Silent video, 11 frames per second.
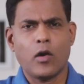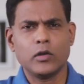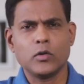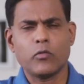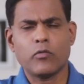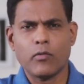
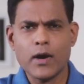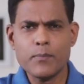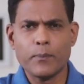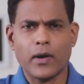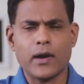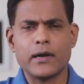On the
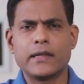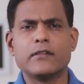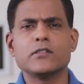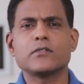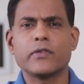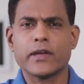one part,
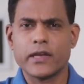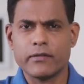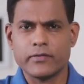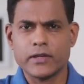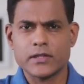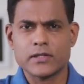there is
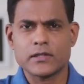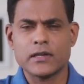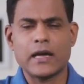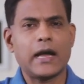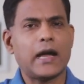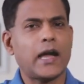forgiveness.
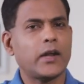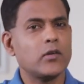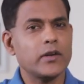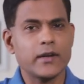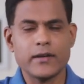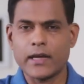I
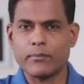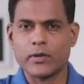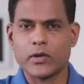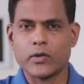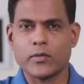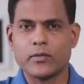don't condemn
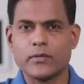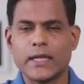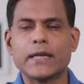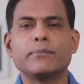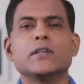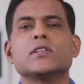you.
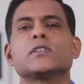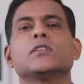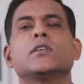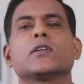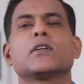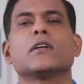That means,
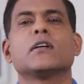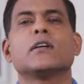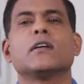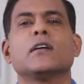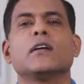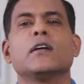look,
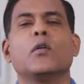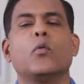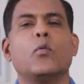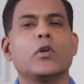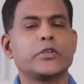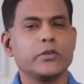
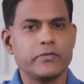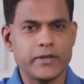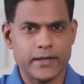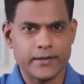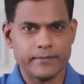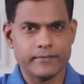what you've
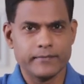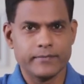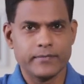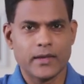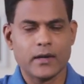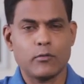done,
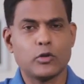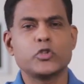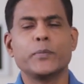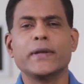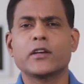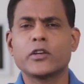what
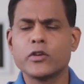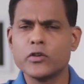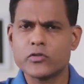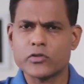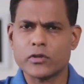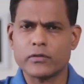you've been
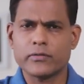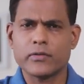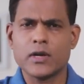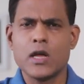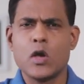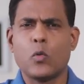accused of,
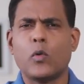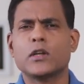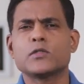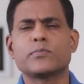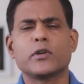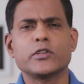what
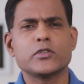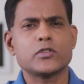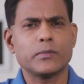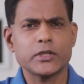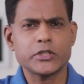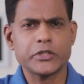has brought you
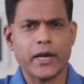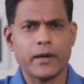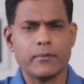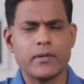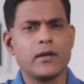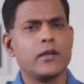so much
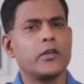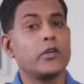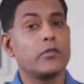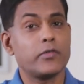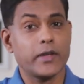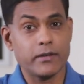shame,
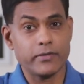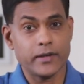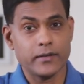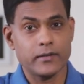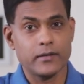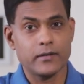you're forgiven.